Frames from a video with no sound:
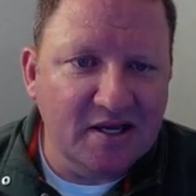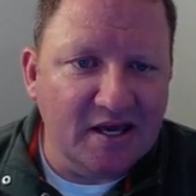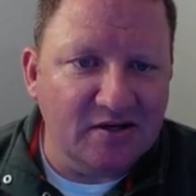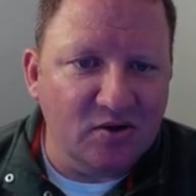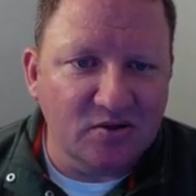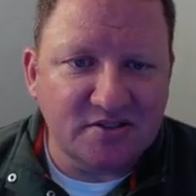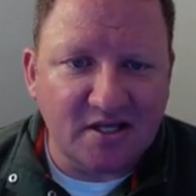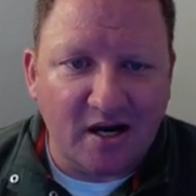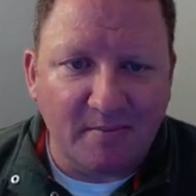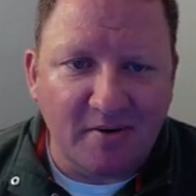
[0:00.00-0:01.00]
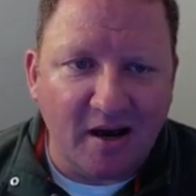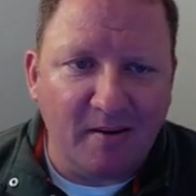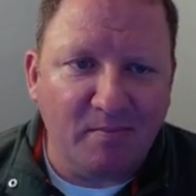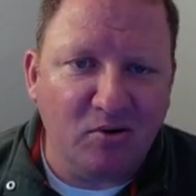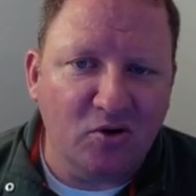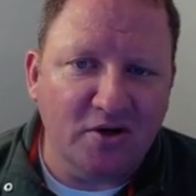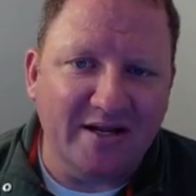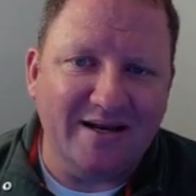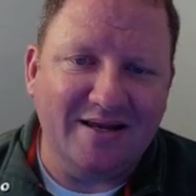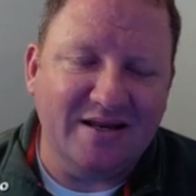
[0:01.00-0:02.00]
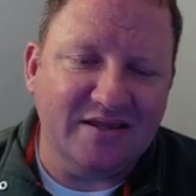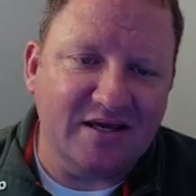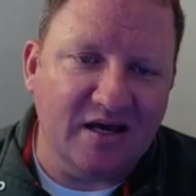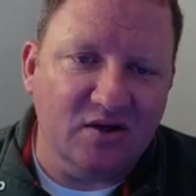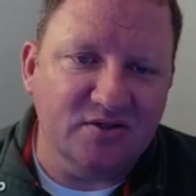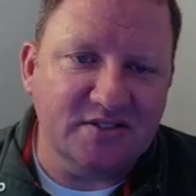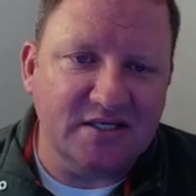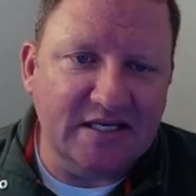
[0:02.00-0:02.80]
And notice that I'm not putting anything else